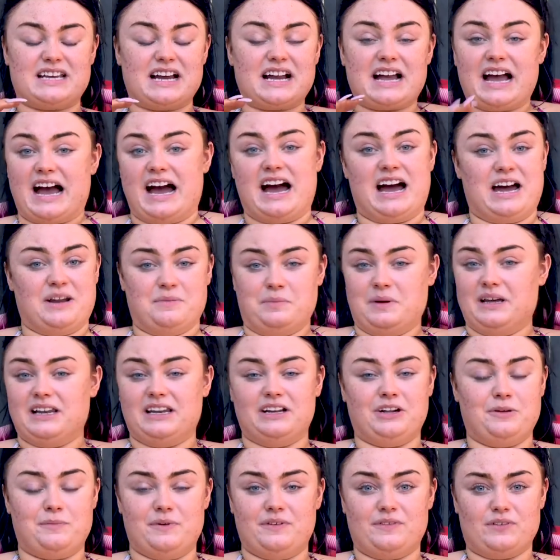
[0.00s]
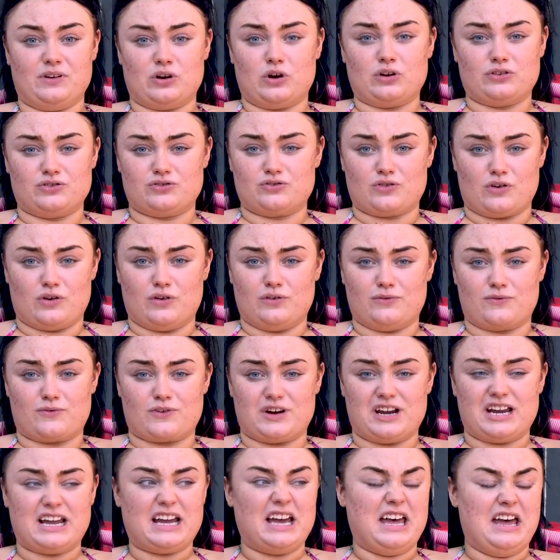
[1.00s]
is I can be a little bit of a control
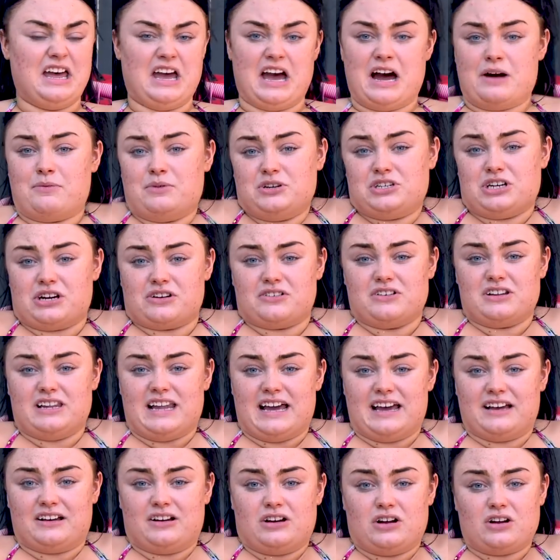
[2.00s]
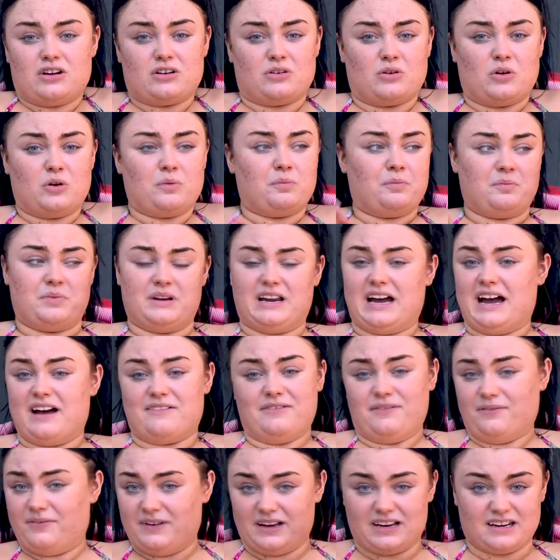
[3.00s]
freak. I wish I could let it go, but I
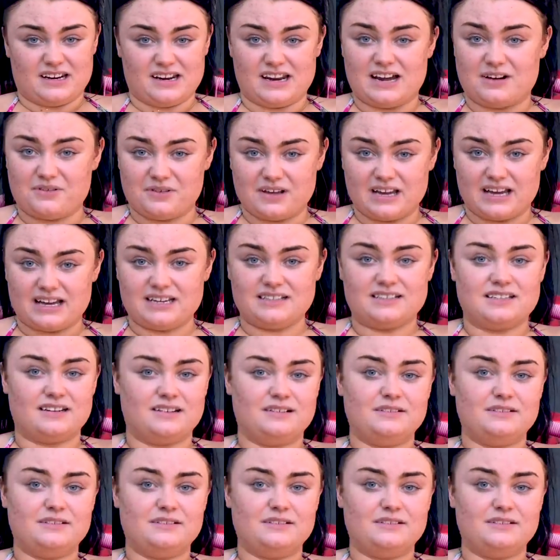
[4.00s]
haven't figured it out yet.